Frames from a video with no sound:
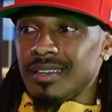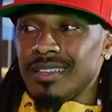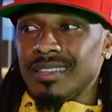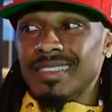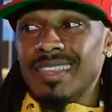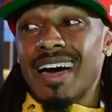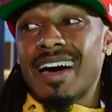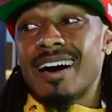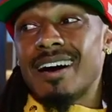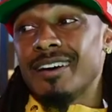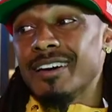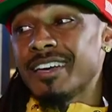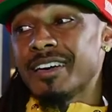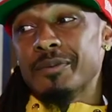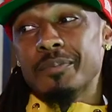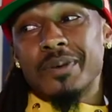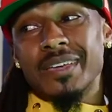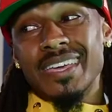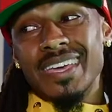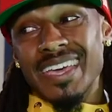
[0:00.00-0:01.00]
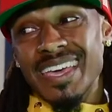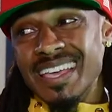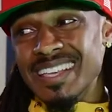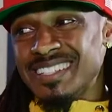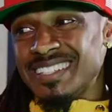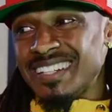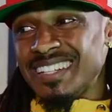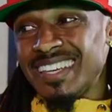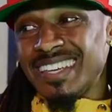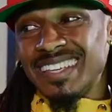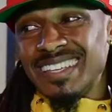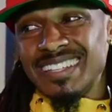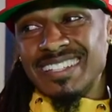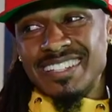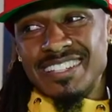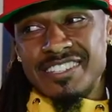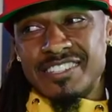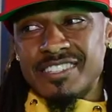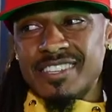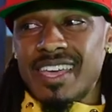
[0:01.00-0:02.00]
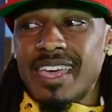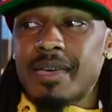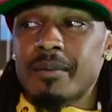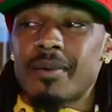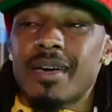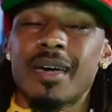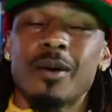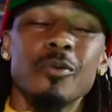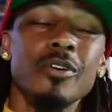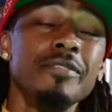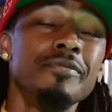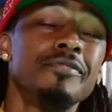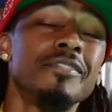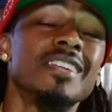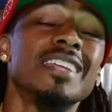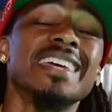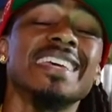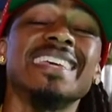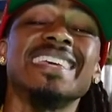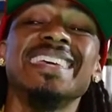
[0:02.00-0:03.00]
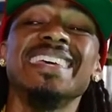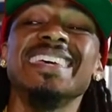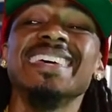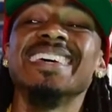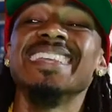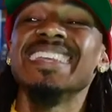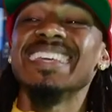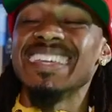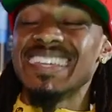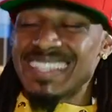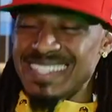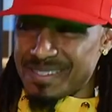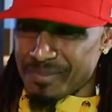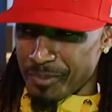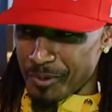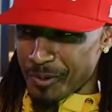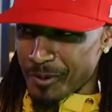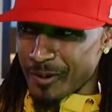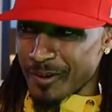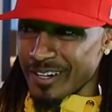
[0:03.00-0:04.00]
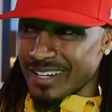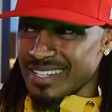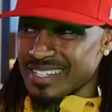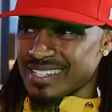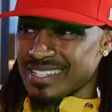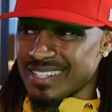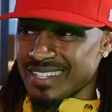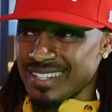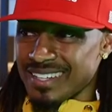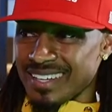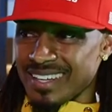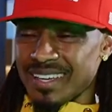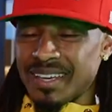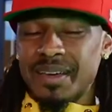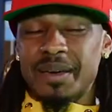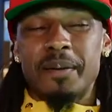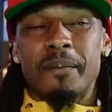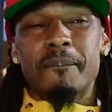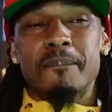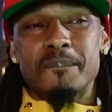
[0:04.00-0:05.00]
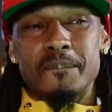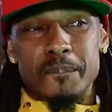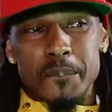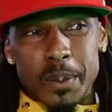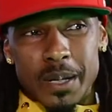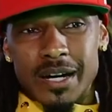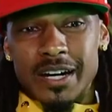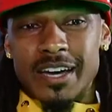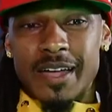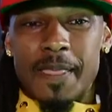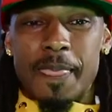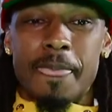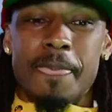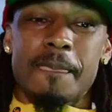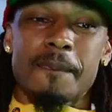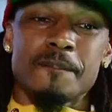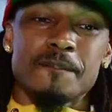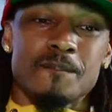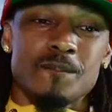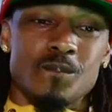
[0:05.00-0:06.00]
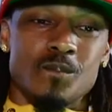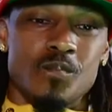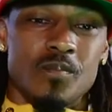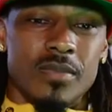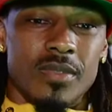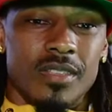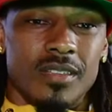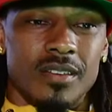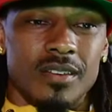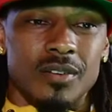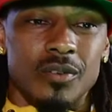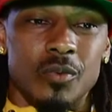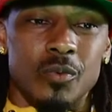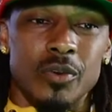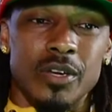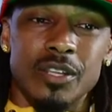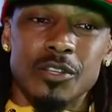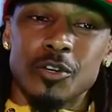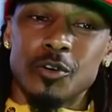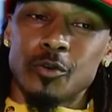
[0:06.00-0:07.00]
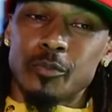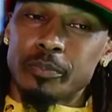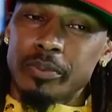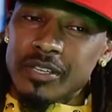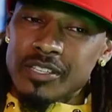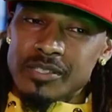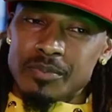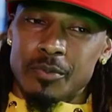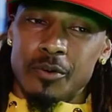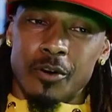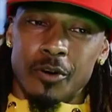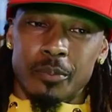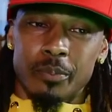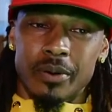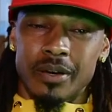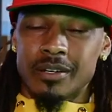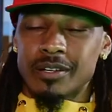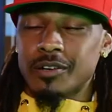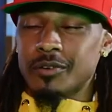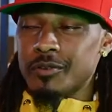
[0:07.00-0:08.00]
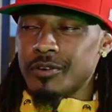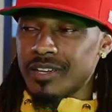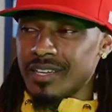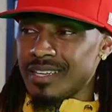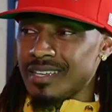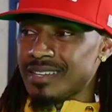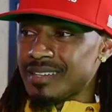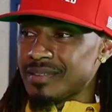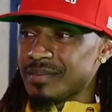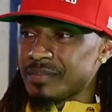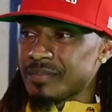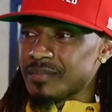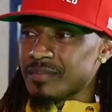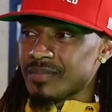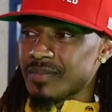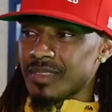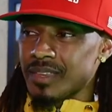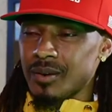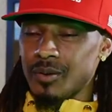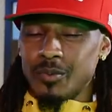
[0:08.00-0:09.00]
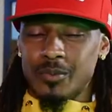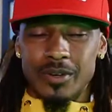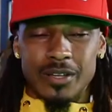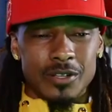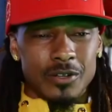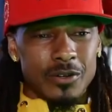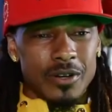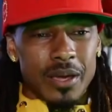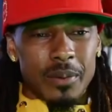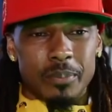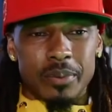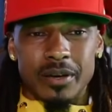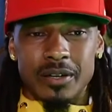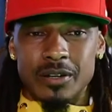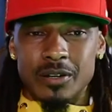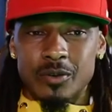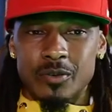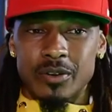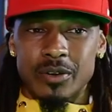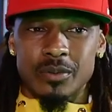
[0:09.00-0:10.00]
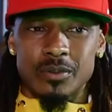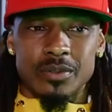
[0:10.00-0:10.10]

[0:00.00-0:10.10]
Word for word: Nah, it could be easily right. say, man, we finna kill these mm-hmm. boys. Mm-hmm. But we know Pittsburgh pedigree. Mm-hmm. We know their pedigree.